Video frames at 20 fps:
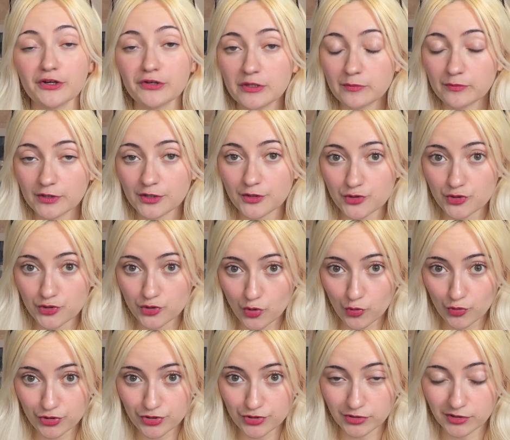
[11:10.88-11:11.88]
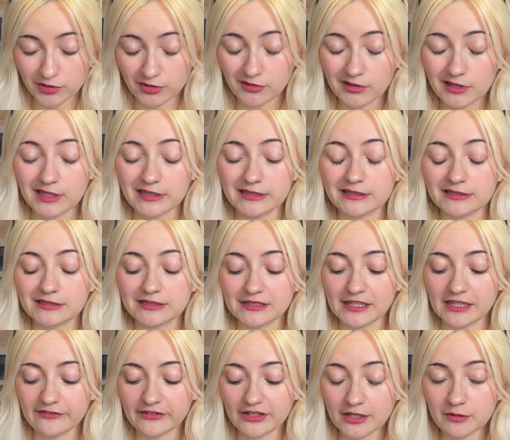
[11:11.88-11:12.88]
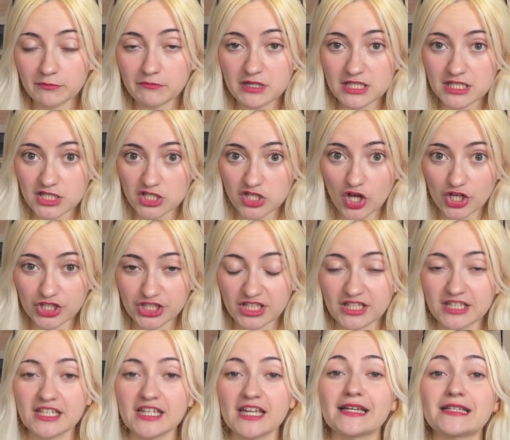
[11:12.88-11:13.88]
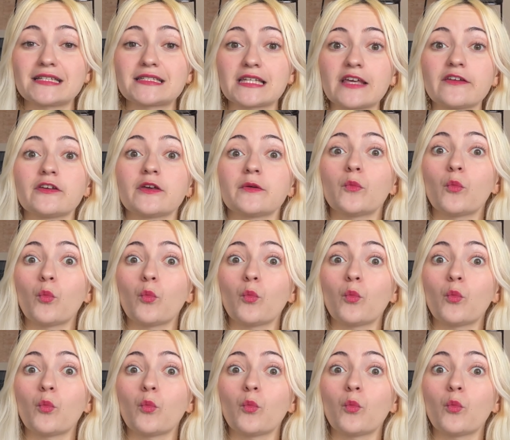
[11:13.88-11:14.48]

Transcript: parasocial, and it's giving misogyny and it's giving